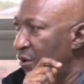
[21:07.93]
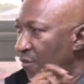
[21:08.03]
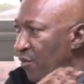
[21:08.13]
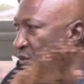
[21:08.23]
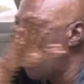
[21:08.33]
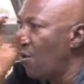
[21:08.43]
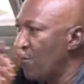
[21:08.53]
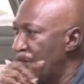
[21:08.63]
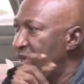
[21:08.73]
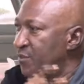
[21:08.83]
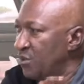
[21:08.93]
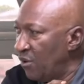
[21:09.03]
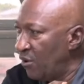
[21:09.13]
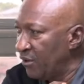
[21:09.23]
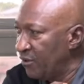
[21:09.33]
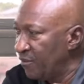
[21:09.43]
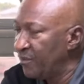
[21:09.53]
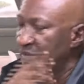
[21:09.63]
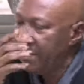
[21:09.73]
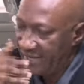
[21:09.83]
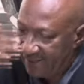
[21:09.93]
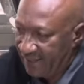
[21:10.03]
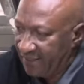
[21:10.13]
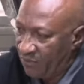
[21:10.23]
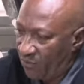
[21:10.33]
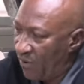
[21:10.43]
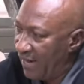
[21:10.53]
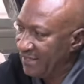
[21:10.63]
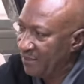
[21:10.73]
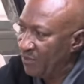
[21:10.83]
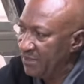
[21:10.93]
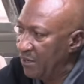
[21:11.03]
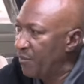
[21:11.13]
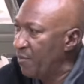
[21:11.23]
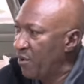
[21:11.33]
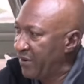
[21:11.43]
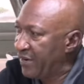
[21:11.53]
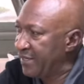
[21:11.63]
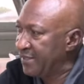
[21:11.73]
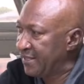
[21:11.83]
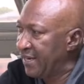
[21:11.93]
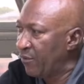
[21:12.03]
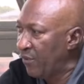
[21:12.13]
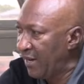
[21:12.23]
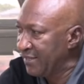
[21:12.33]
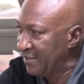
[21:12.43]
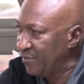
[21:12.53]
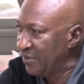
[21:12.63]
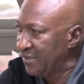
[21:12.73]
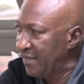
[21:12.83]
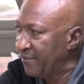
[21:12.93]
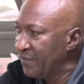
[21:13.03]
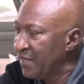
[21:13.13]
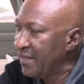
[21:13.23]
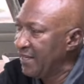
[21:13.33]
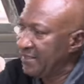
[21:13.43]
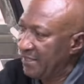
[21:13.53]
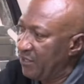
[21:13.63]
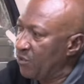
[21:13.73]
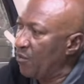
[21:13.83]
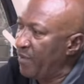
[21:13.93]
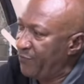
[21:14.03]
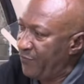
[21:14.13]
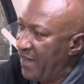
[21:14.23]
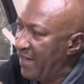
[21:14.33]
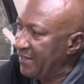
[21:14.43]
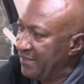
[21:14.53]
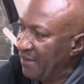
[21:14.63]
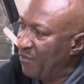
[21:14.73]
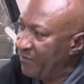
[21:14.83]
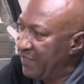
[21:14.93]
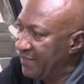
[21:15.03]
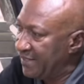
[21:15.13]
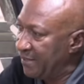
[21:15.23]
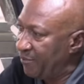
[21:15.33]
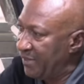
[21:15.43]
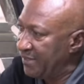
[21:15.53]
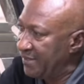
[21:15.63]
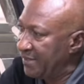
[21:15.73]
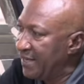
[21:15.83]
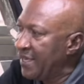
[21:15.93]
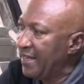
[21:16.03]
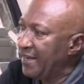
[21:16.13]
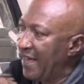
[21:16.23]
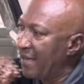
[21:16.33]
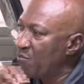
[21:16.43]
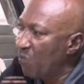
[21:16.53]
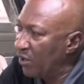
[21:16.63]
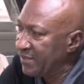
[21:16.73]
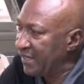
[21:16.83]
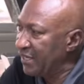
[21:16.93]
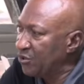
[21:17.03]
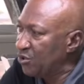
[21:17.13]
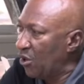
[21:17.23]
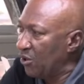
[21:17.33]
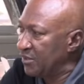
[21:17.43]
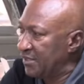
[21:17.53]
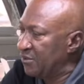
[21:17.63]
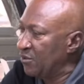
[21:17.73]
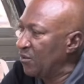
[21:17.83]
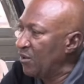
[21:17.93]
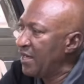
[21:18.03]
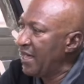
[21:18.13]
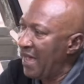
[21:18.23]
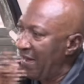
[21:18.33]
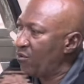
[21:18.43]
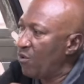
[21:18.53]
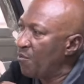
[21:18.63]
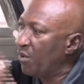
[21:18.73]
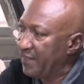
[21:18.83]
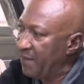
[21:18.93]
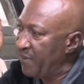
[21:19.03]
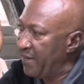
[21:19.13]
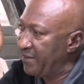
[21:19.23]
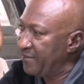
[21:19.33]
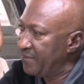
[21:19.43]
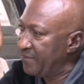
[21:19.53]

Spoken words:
Omo over the Honor. Extended call Achimota, Omobebo cricket, Ewo Achimota. Until Legon befa some of the disciplines. Now, most indoors, no, I call Botteman.